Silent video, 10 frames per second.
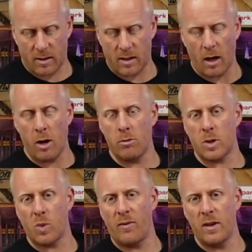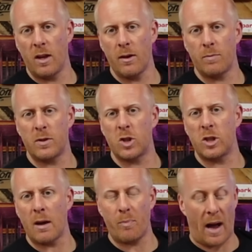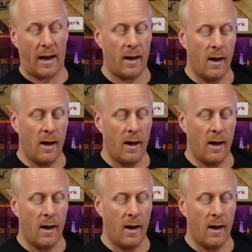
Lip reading: cahoots with another shitbag.